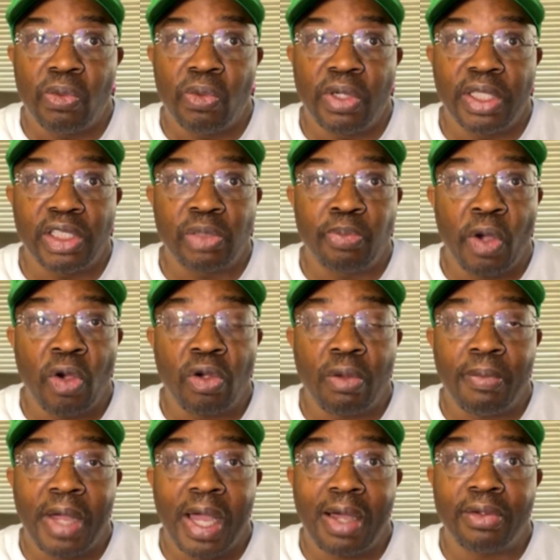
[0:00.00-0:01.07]
What he spoke
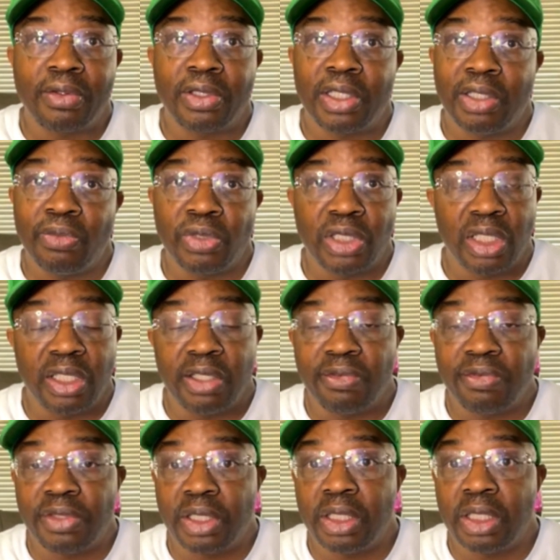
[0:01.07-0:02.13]
about, he was
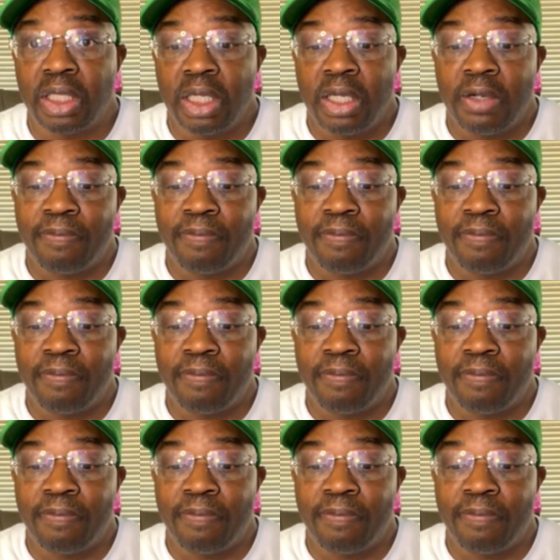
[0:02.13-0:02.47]
living it.